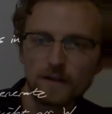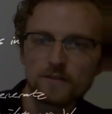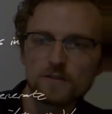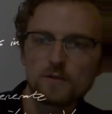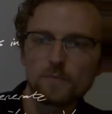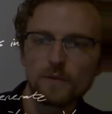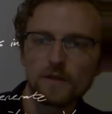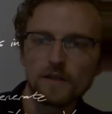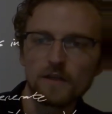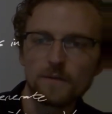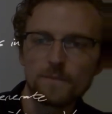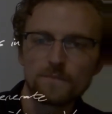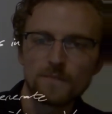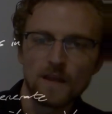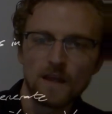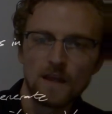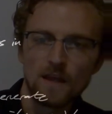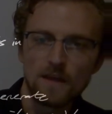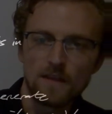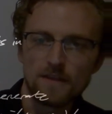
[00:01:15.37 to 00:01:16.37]
to be
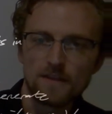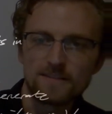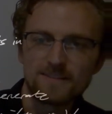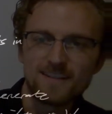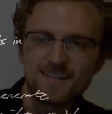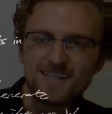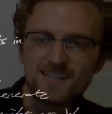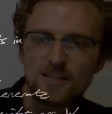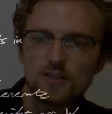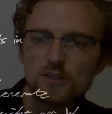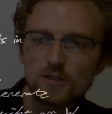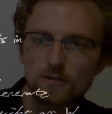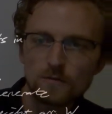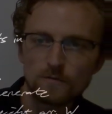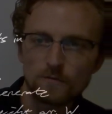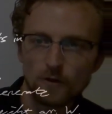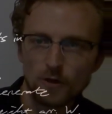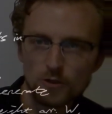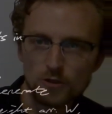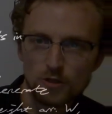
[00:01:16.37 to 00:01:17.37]
the decision
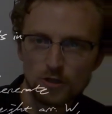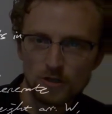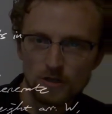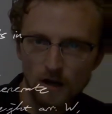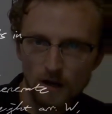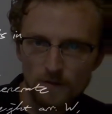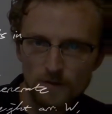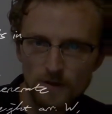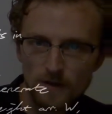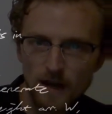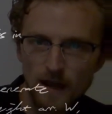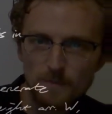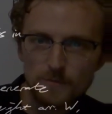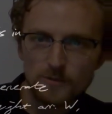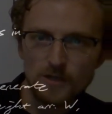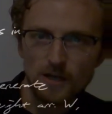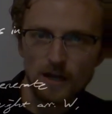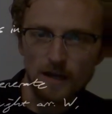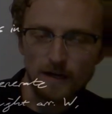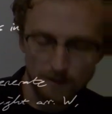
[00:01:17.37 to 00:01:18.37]
version of the
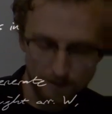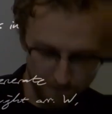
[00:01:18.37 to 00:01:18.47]
knapsack.